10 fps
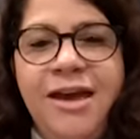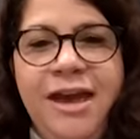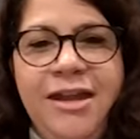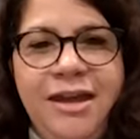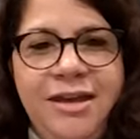
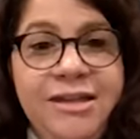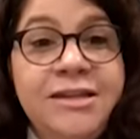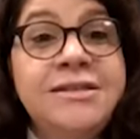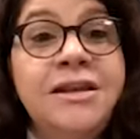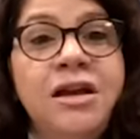and he
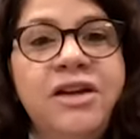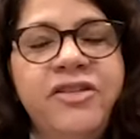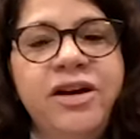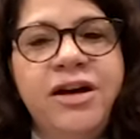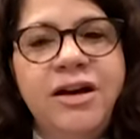does a lot
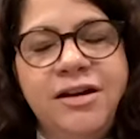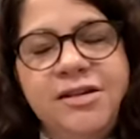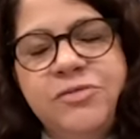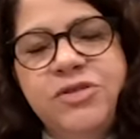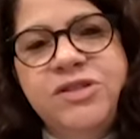of
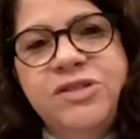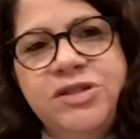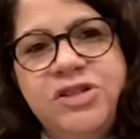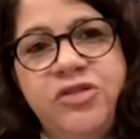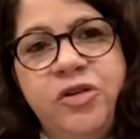
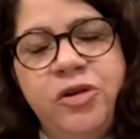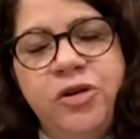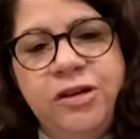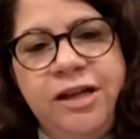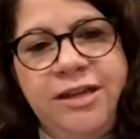research
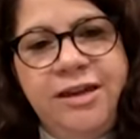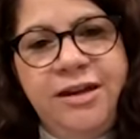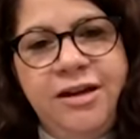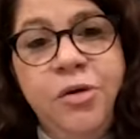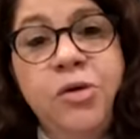for like
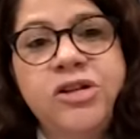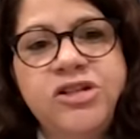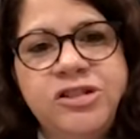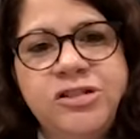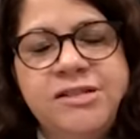
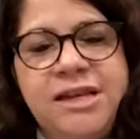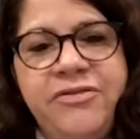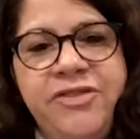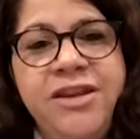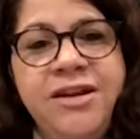orchards and
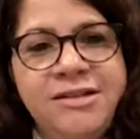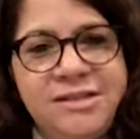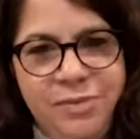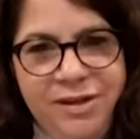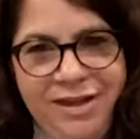vineyards
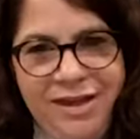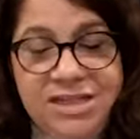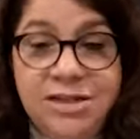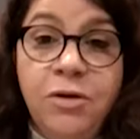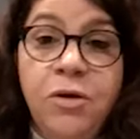
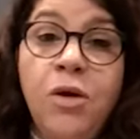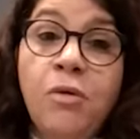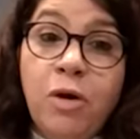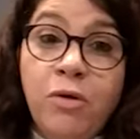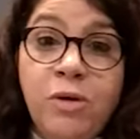application.
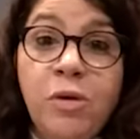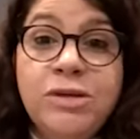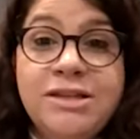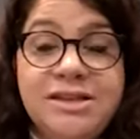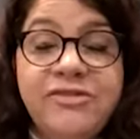Well, we know
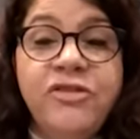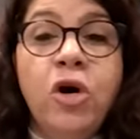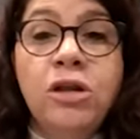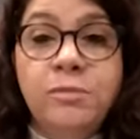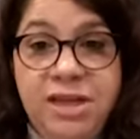that the
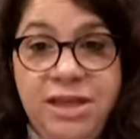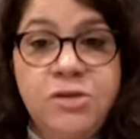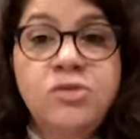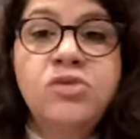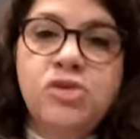volume they
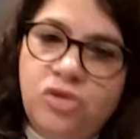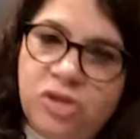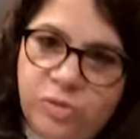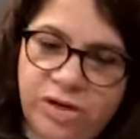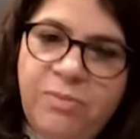use to
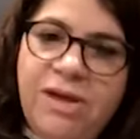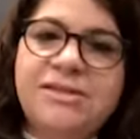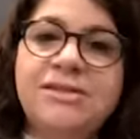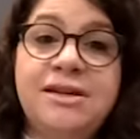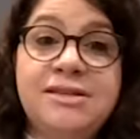spray
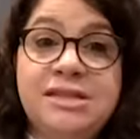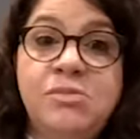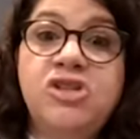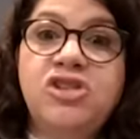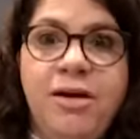pesticides is
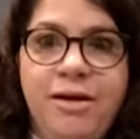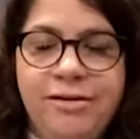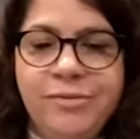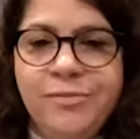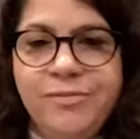much higher,